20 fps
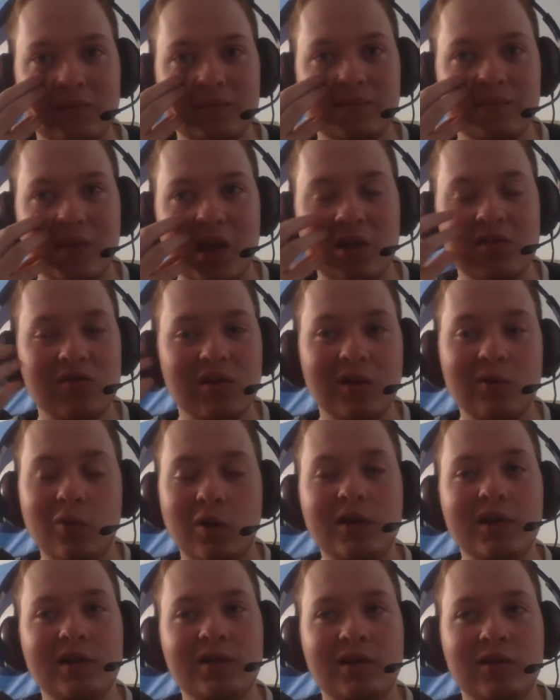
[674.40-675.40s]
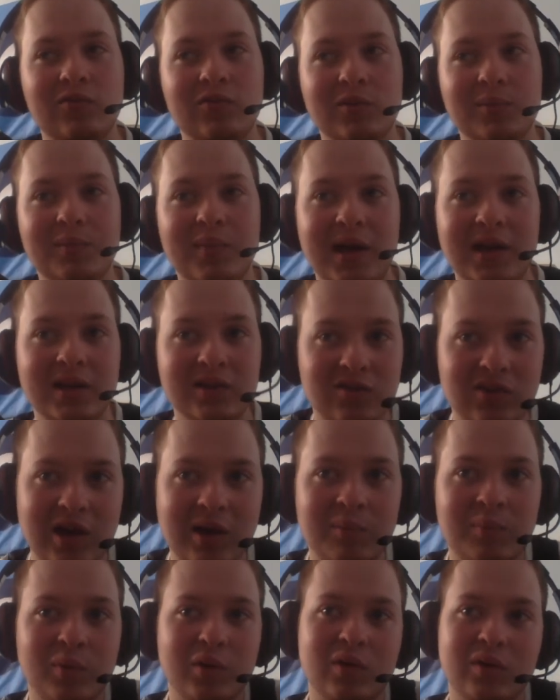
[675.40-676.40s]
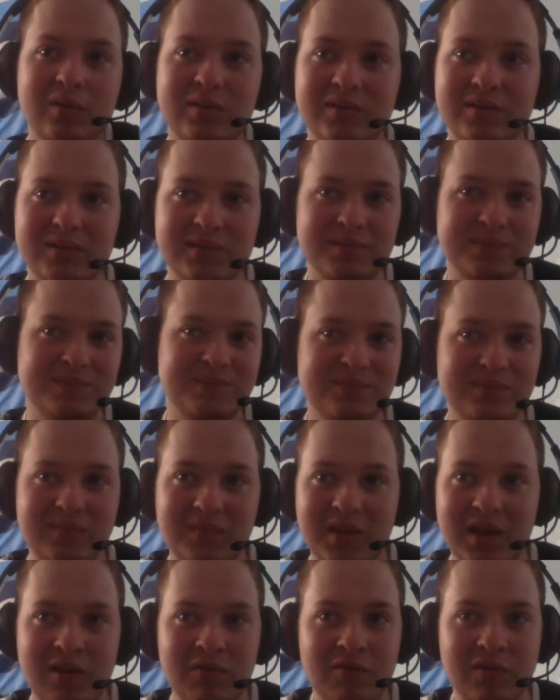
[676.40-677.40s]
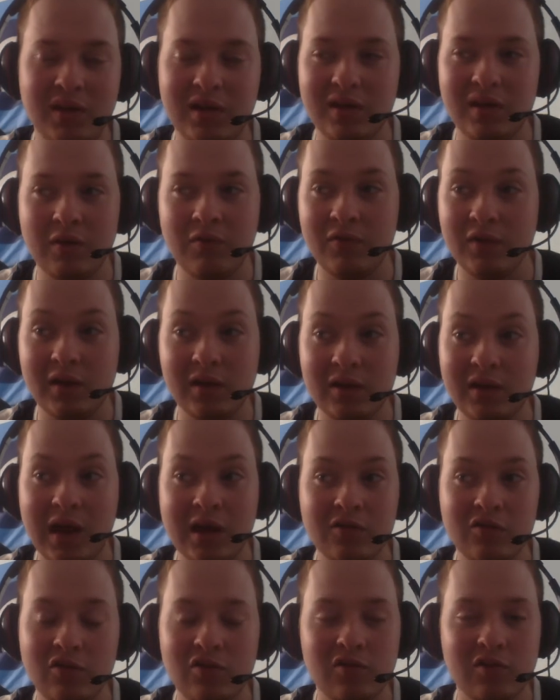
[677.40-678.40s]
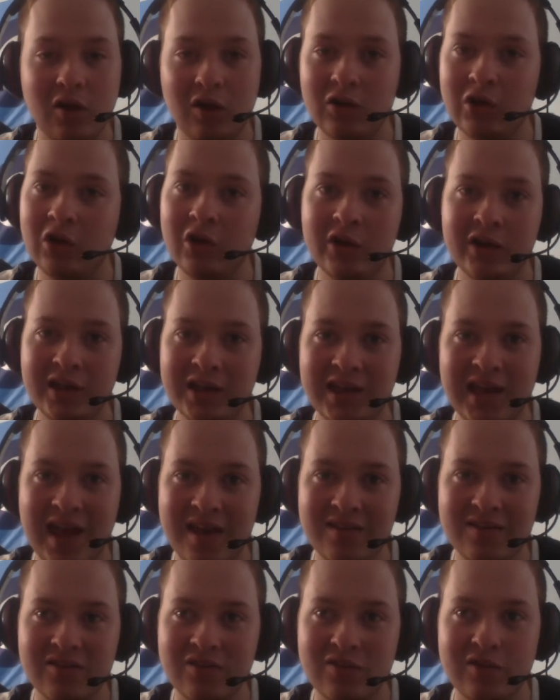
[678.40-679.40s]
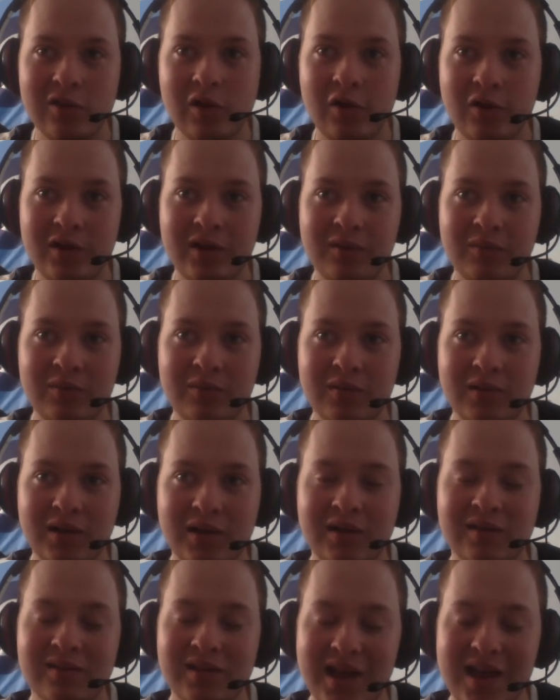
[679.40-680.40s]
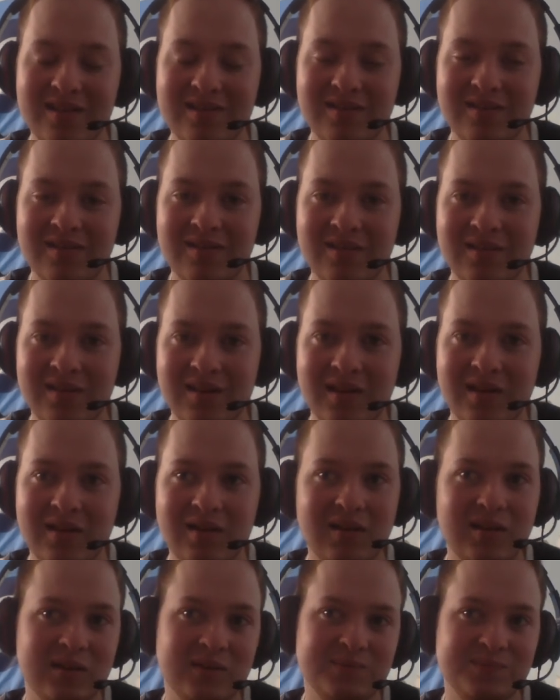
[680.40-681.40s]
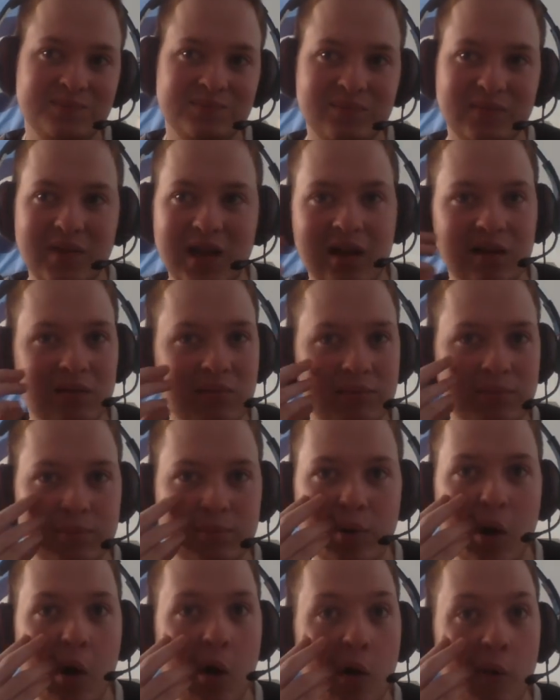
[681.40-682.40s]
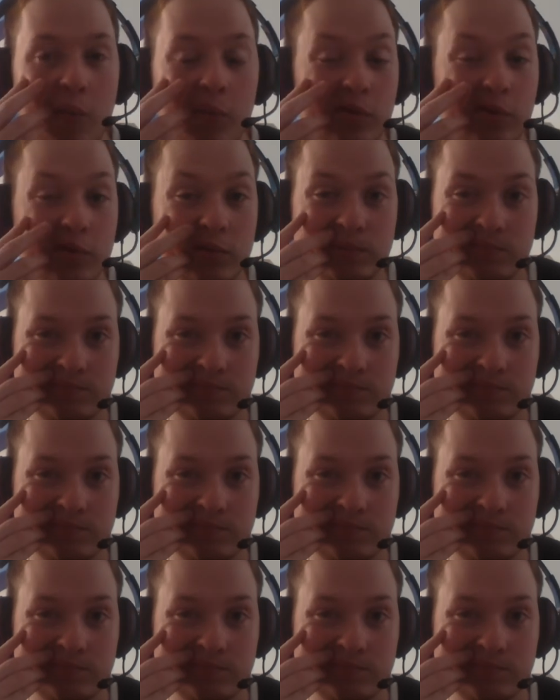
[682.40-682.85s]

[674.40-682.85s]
I still want a different manager, but if he can actually start learning his lessons, I'll put up with him.